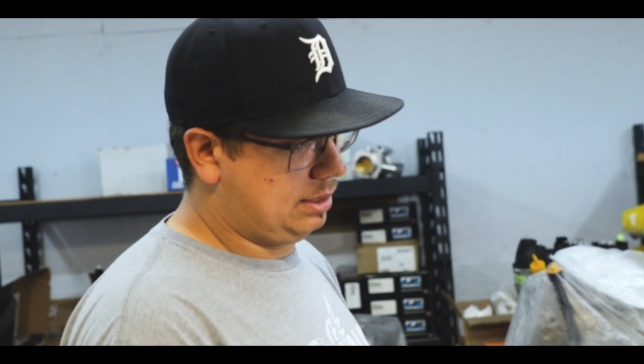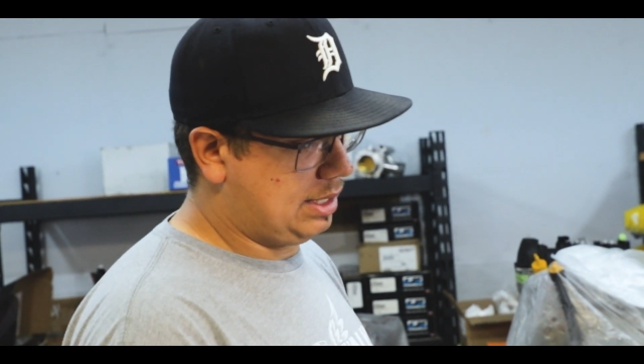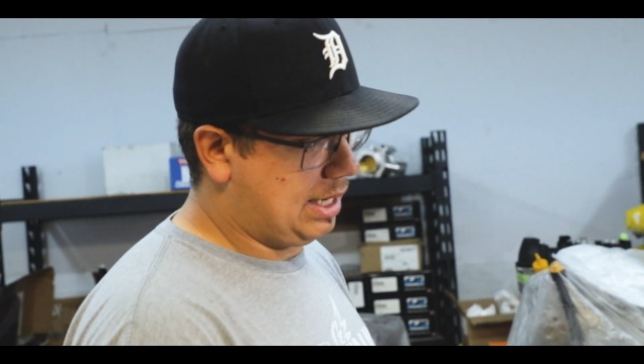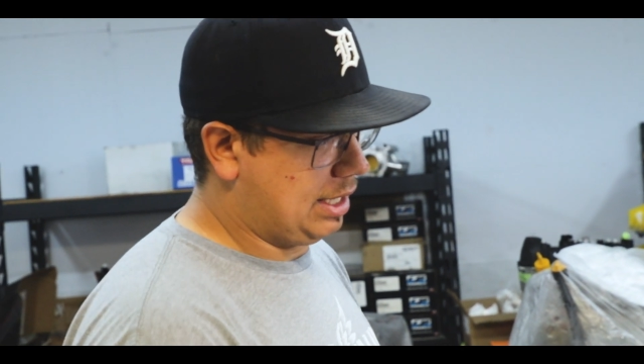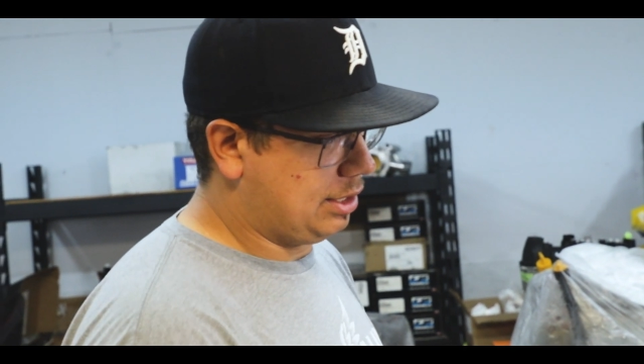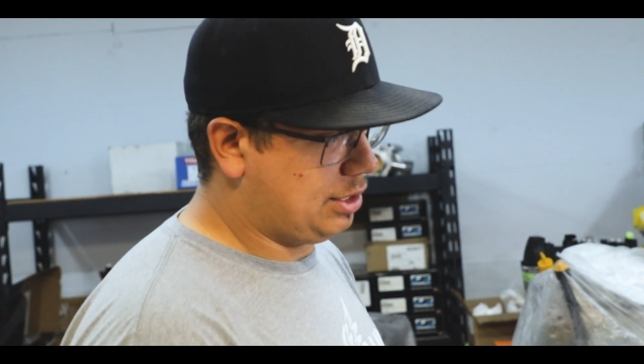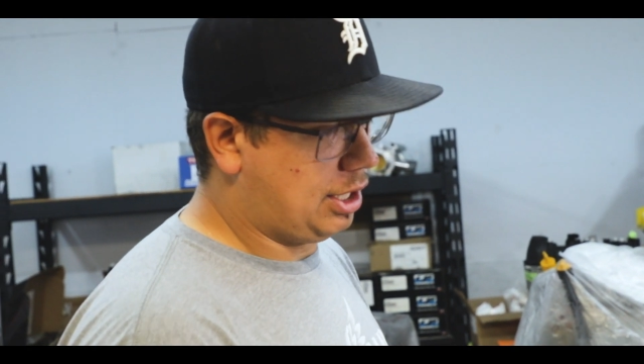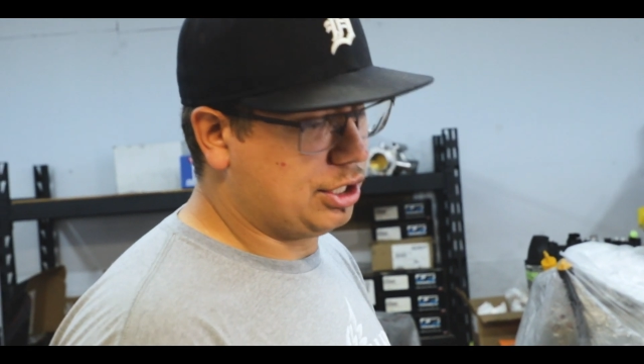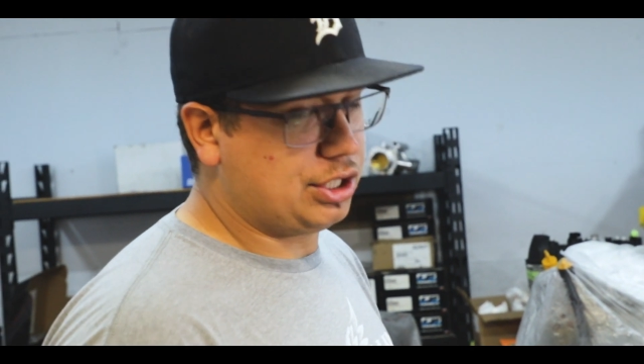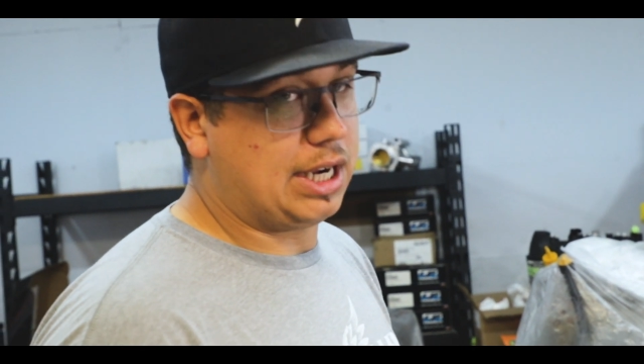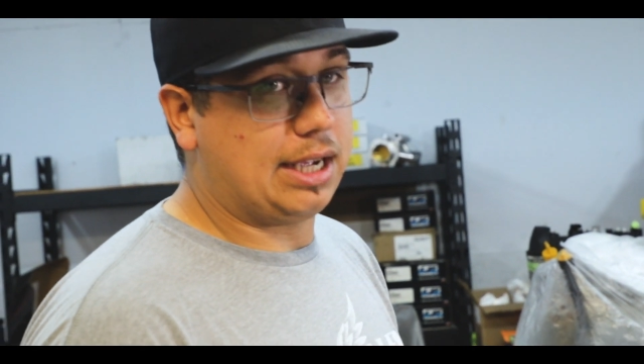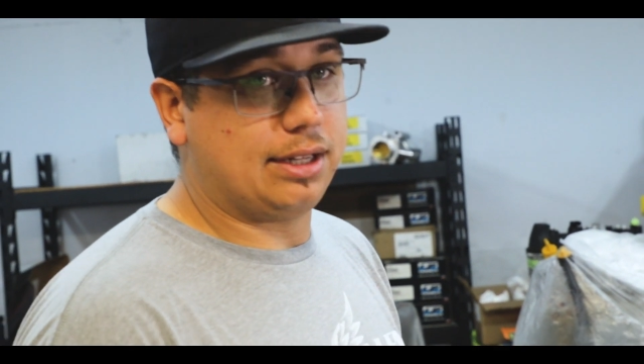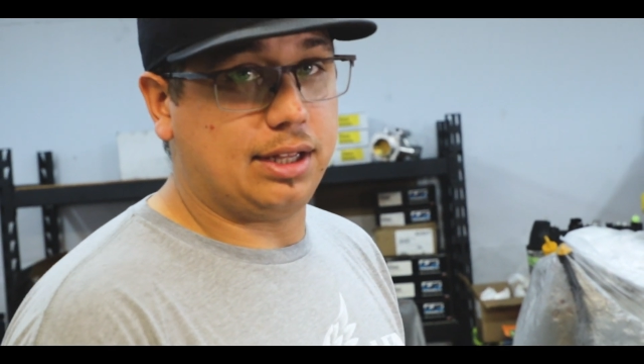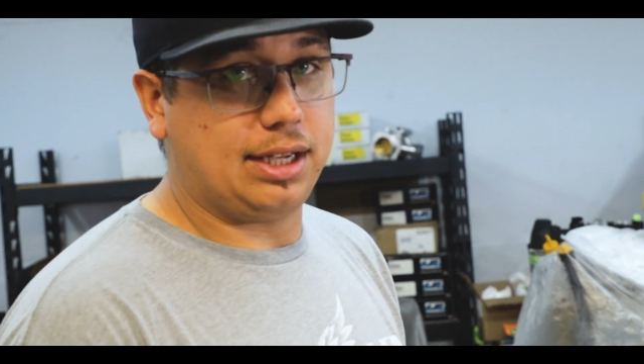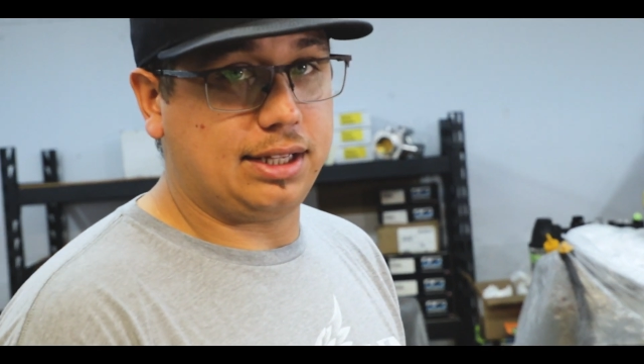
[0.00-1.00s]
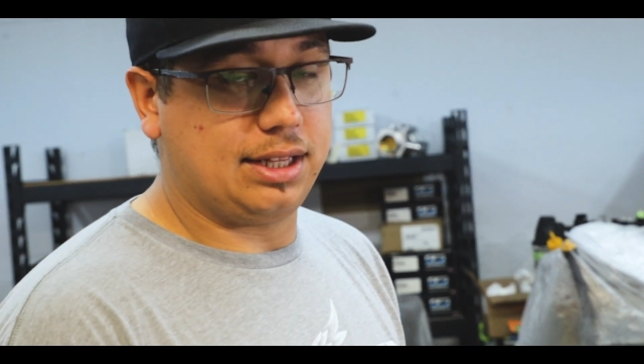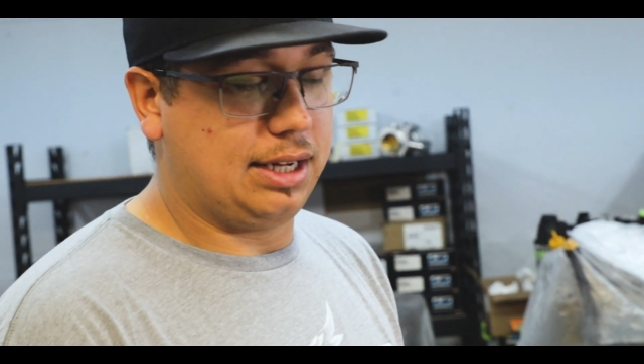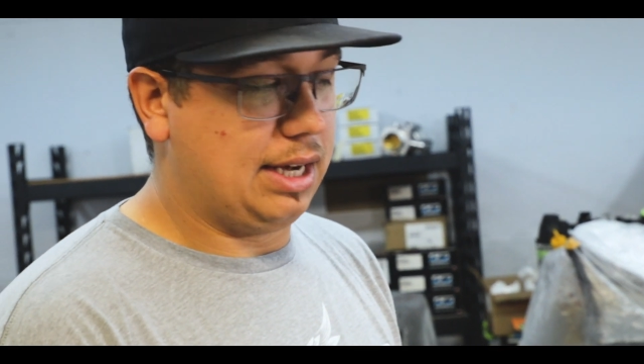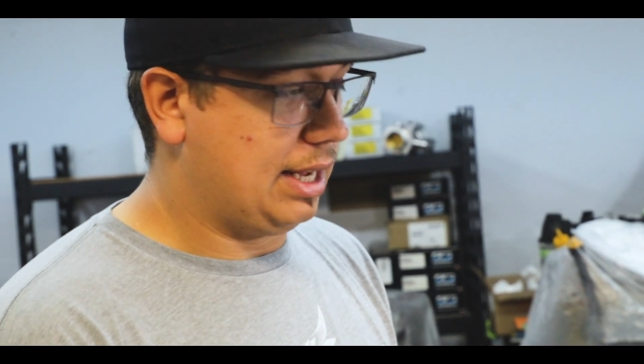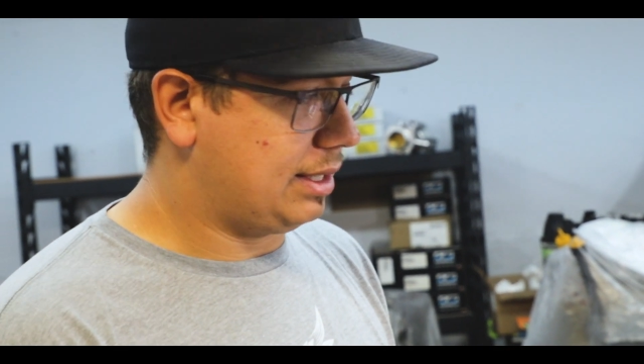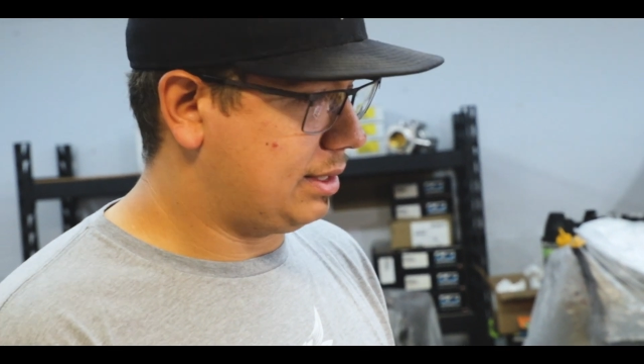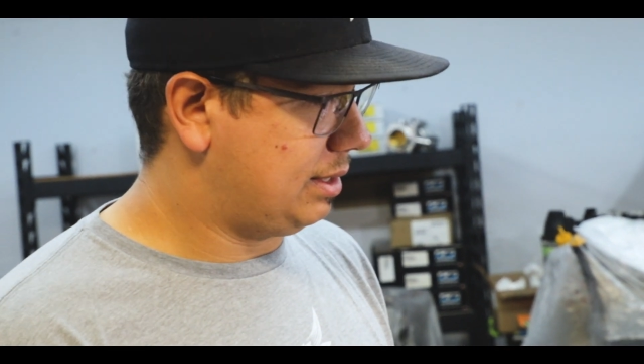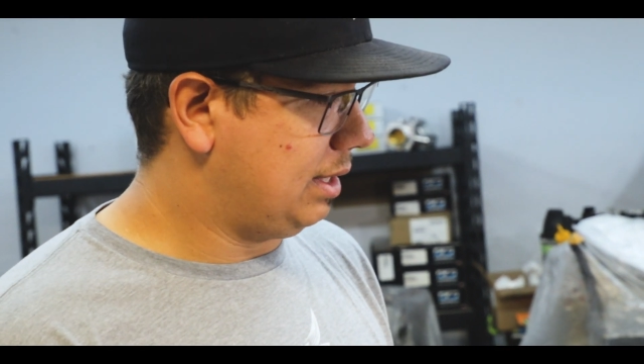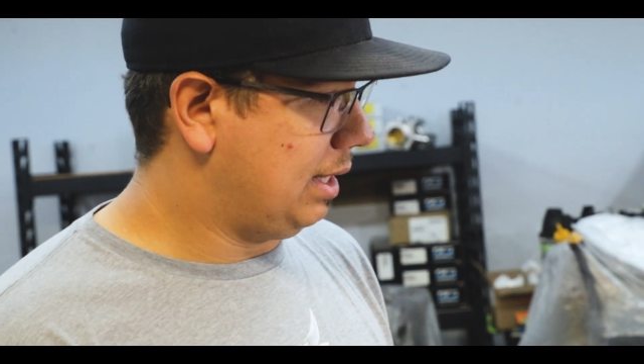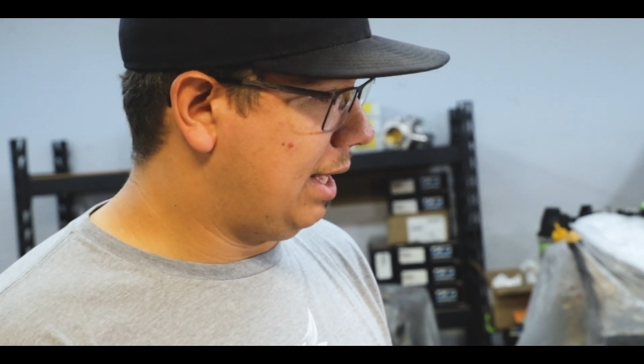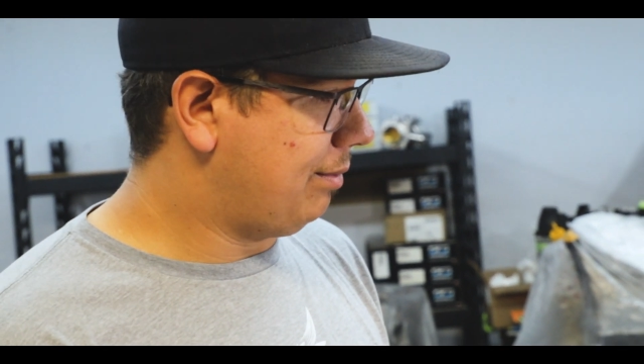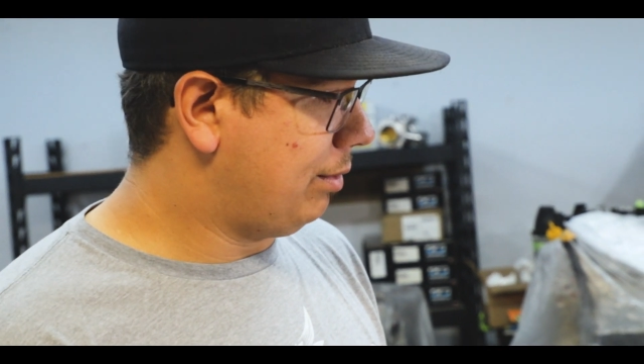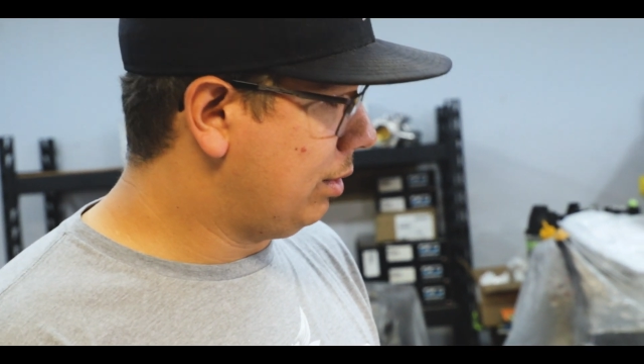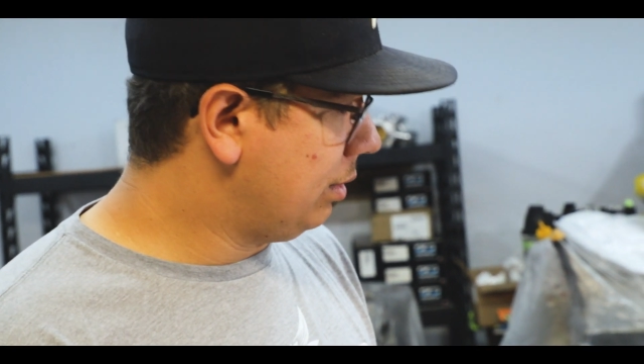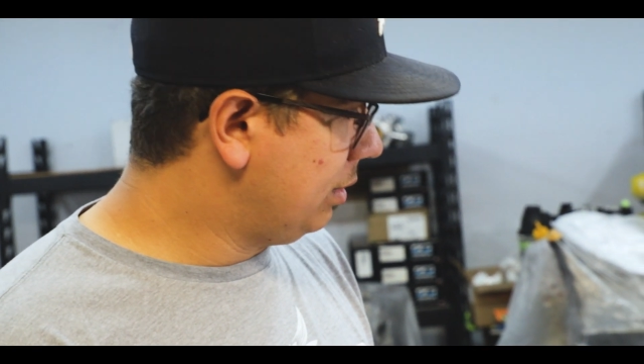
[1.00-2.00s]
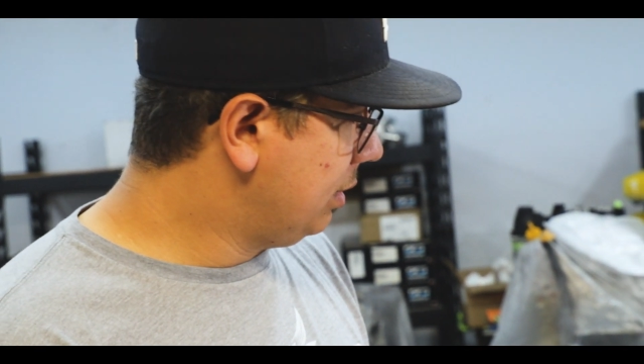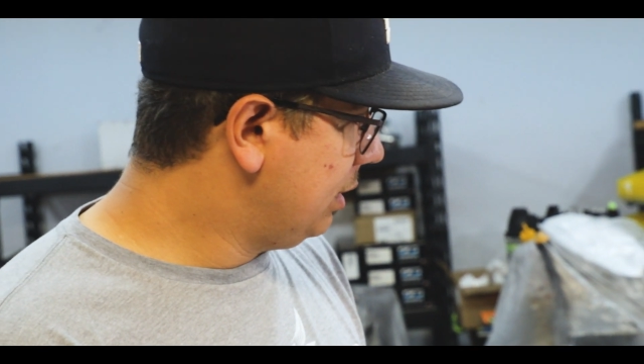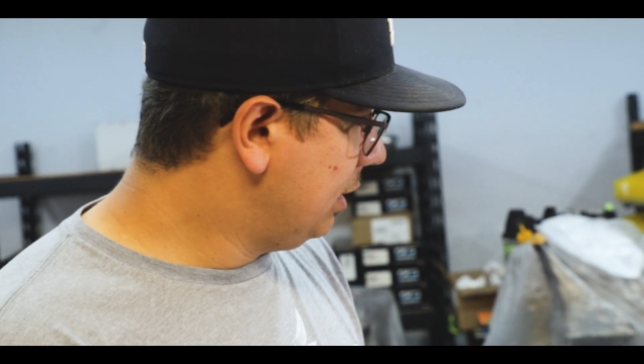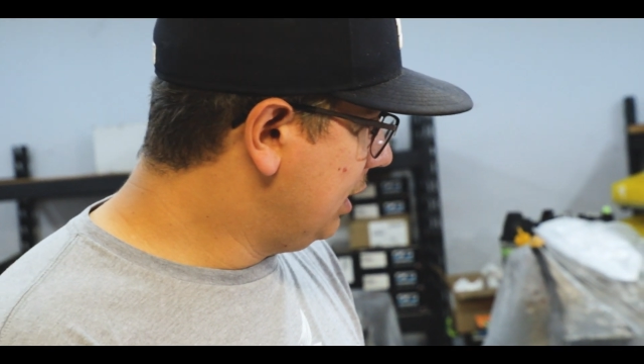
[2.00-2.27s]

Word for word: kind of touch on like the next level.